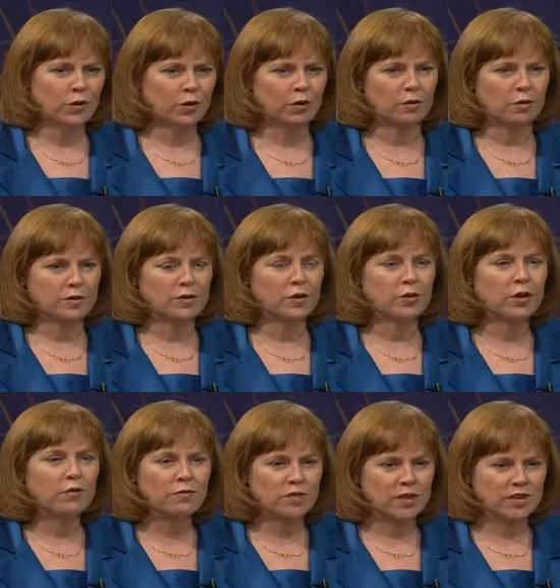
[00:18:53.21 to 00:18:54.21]
or a result
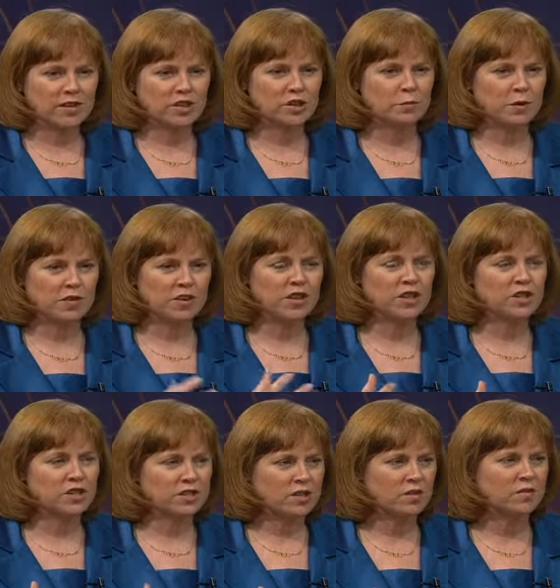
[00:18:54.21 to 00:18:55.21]
of the addiction, but the
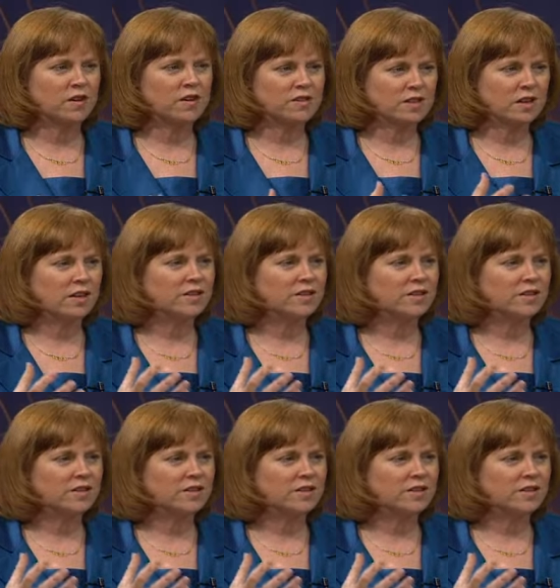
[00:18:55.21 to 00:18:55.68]
addiction itself is a